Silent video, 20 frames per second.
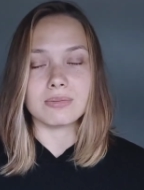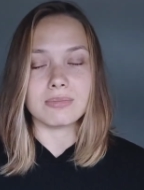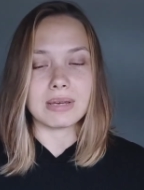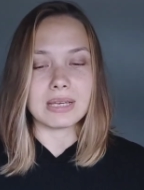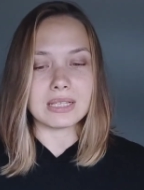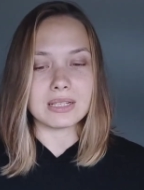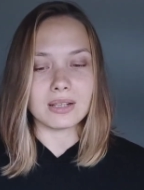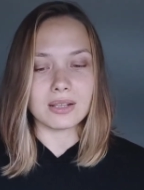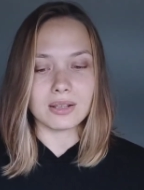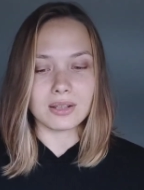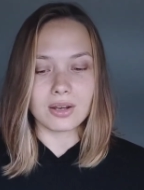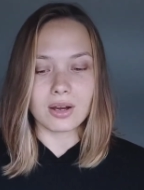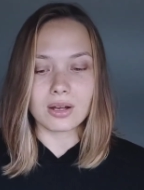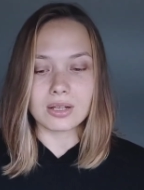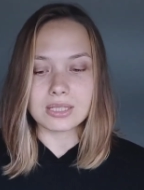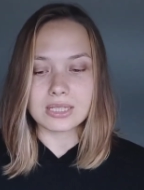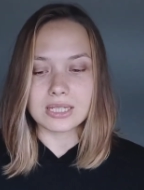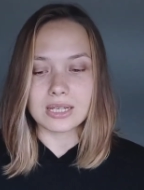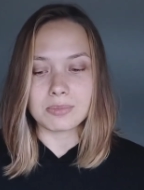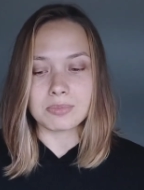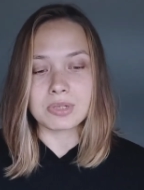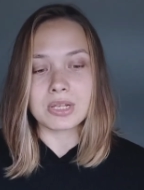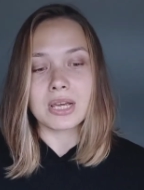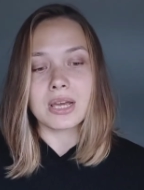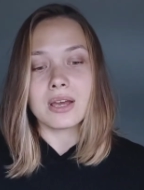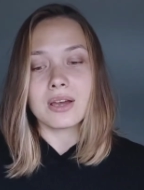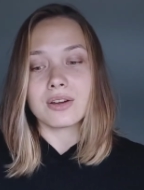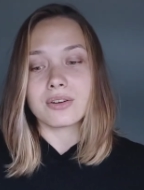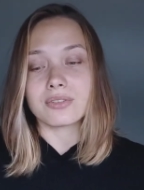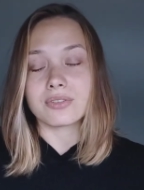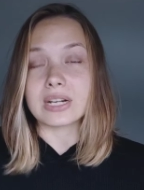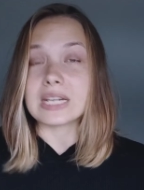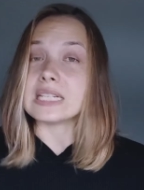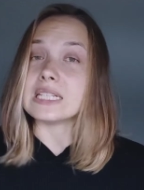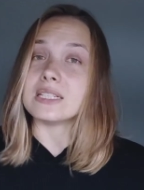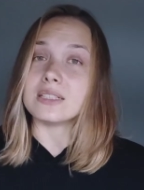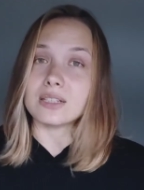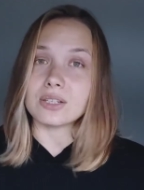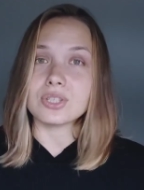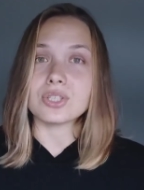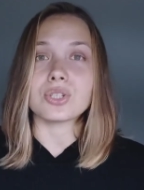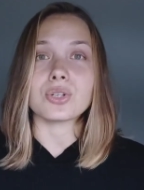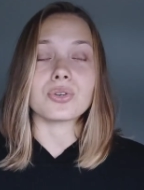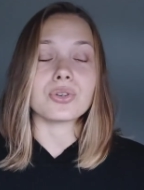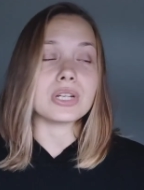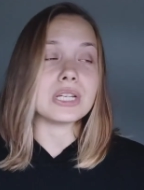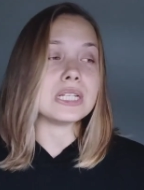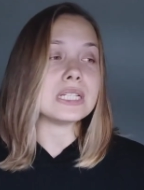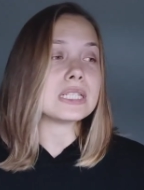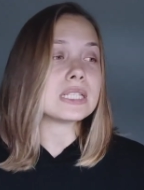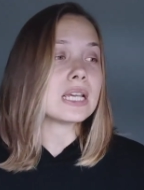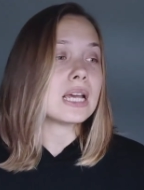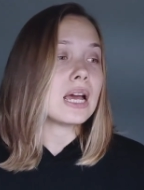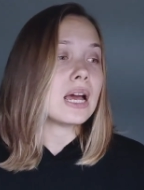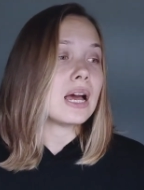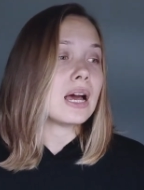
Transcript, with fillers: making the concept, writing the stories,